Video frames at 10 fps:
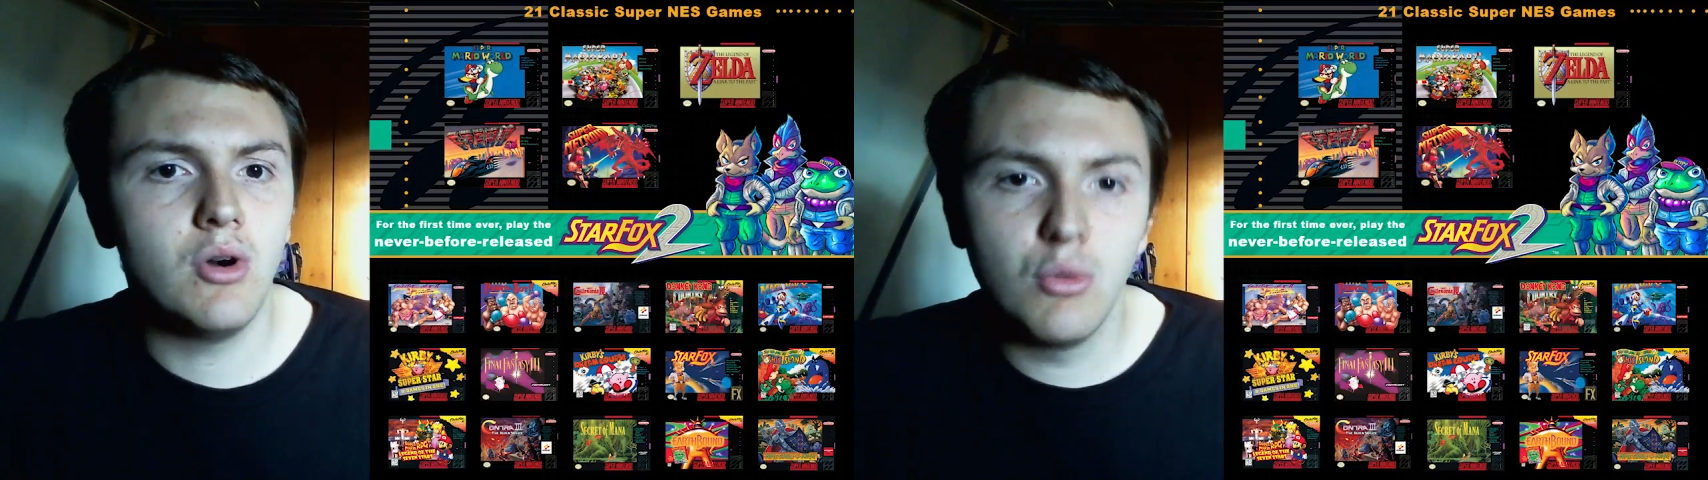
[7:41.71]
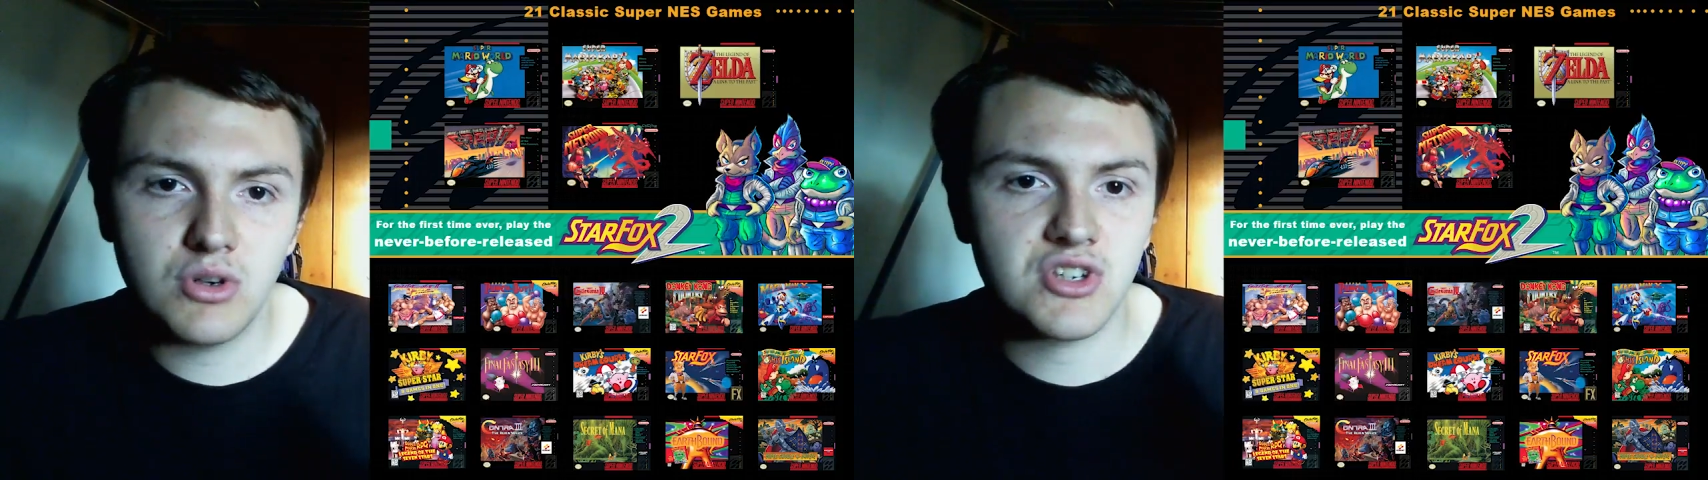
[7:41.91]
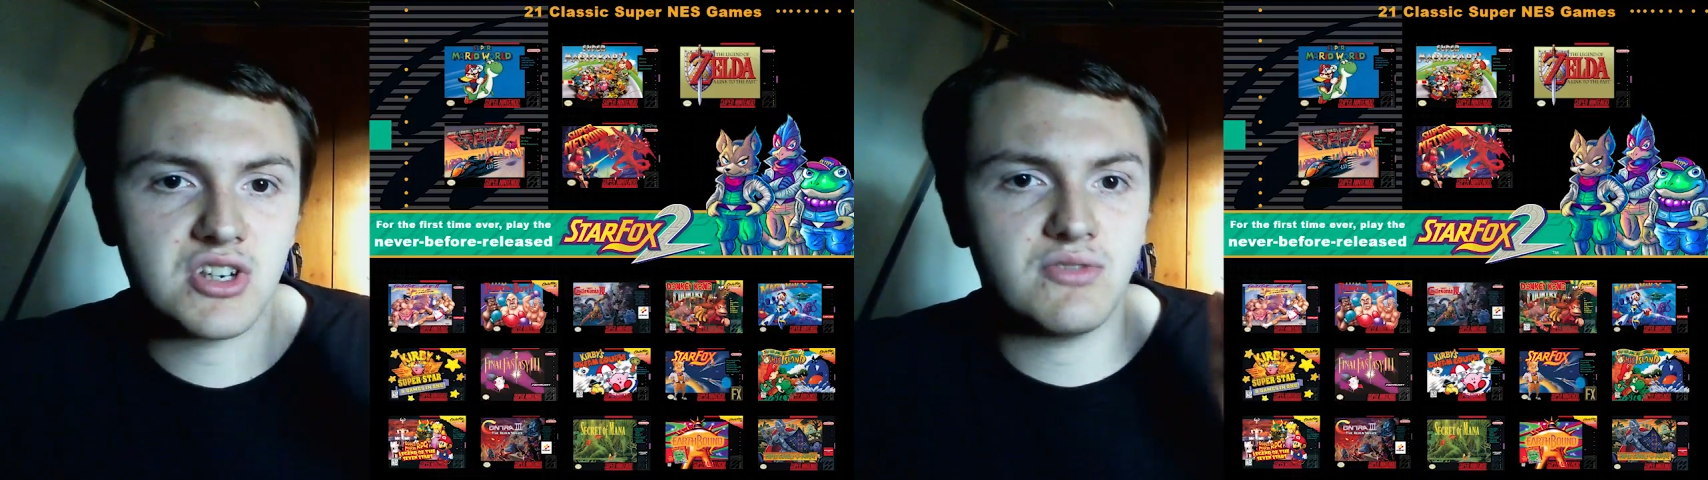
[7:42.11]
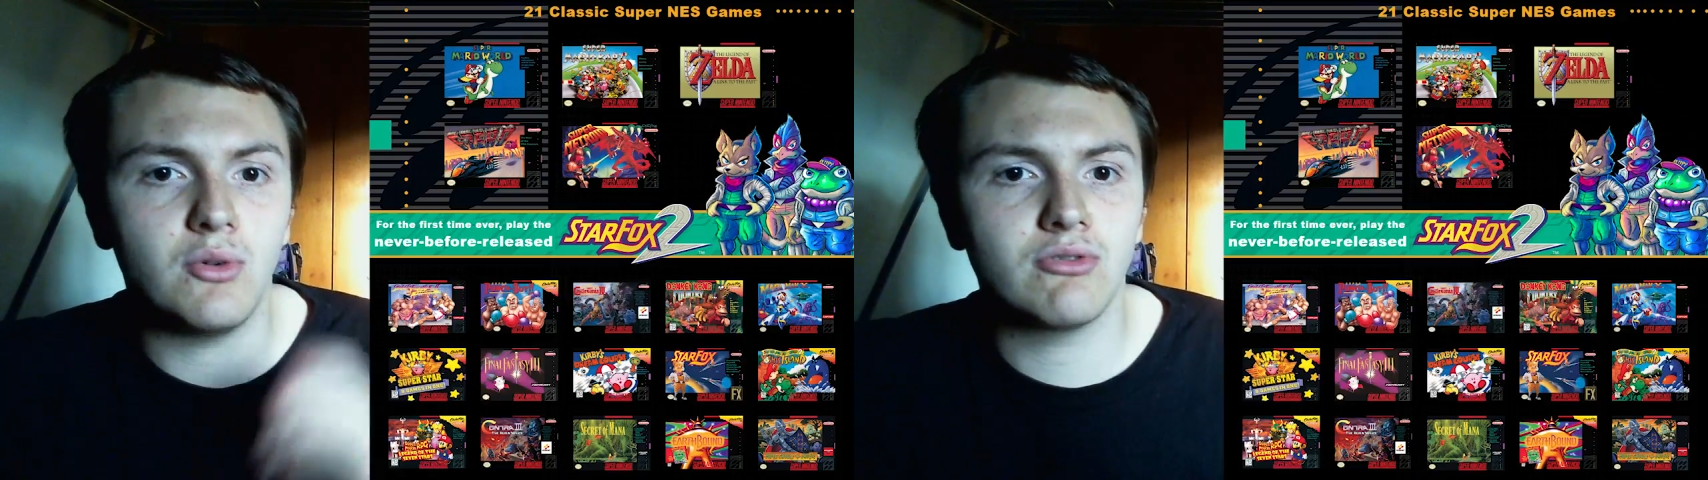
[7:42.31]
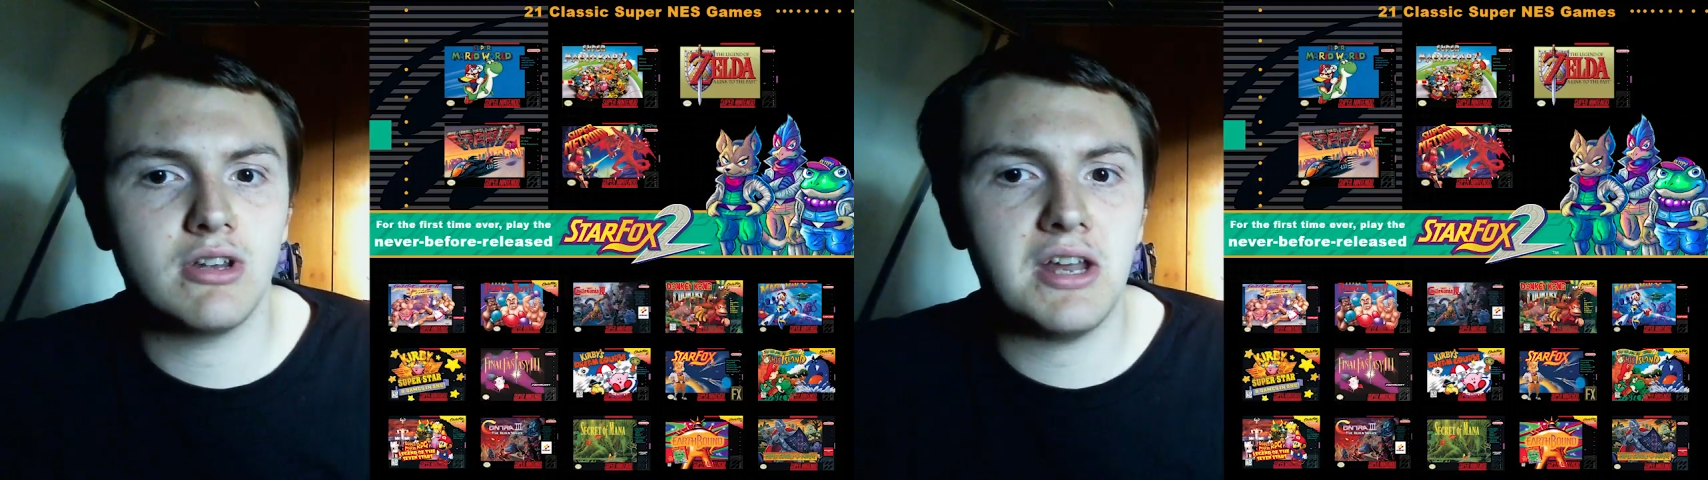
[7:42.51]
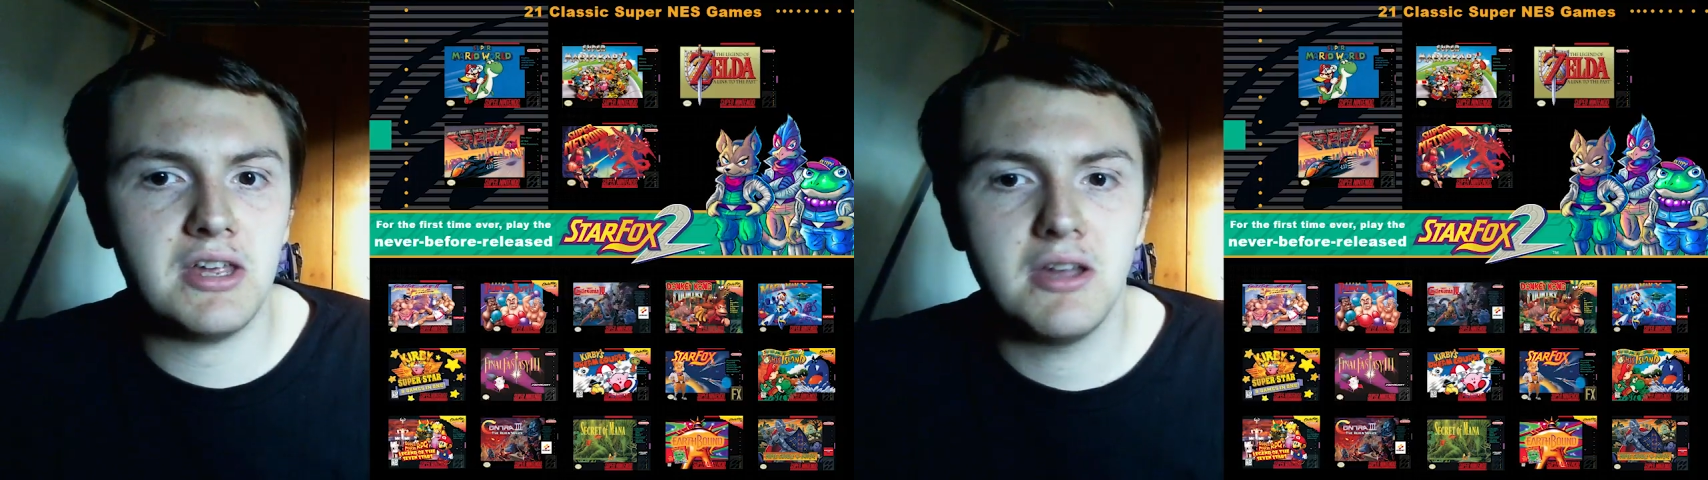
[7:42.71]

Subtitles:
which is 64 3D.